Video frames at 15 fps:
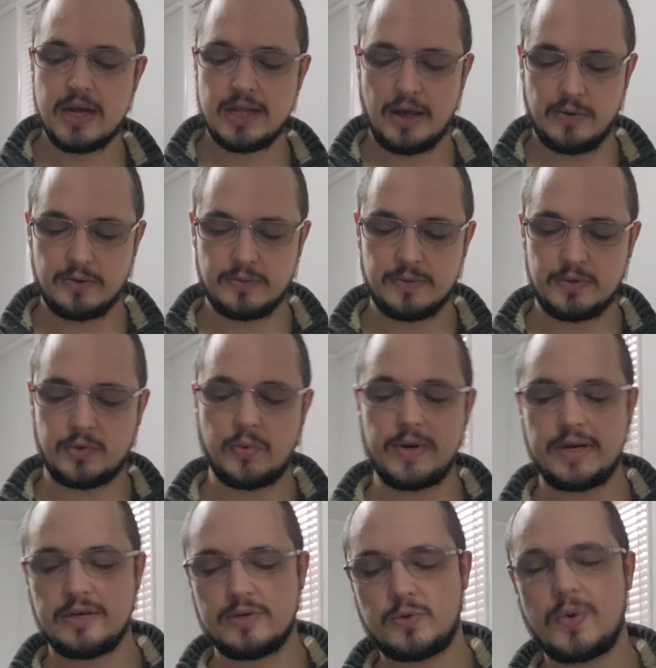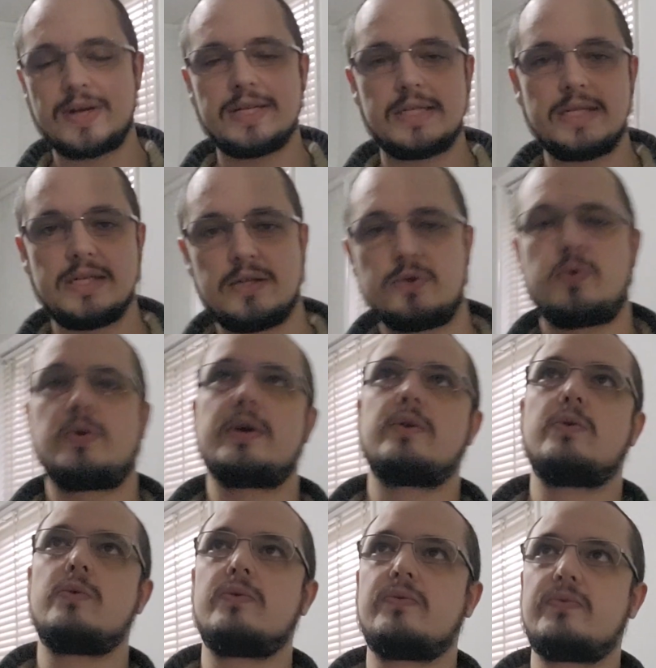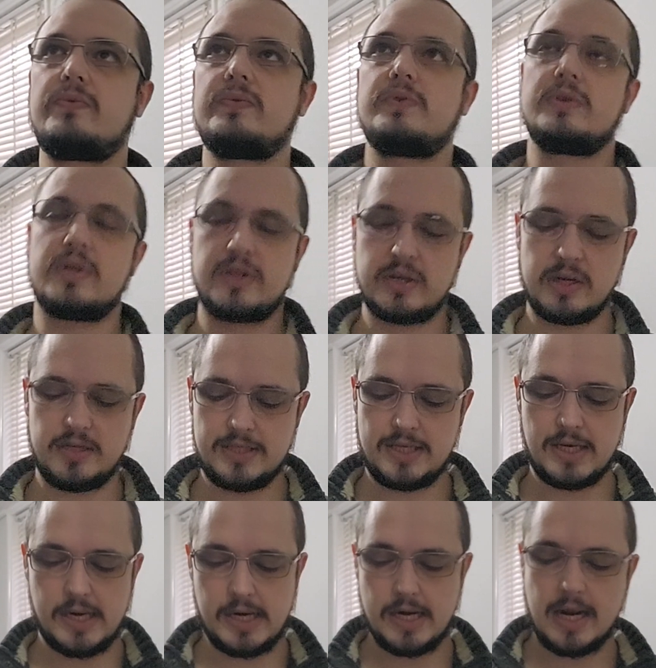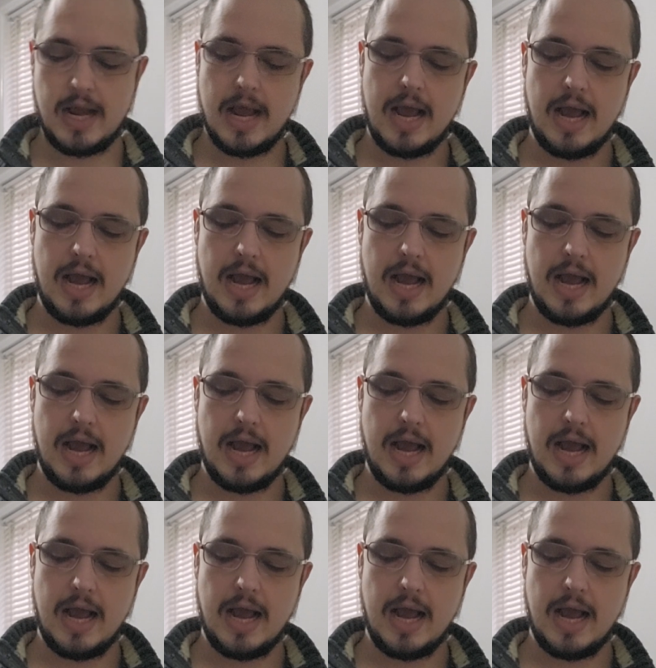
That was between 2012 to 13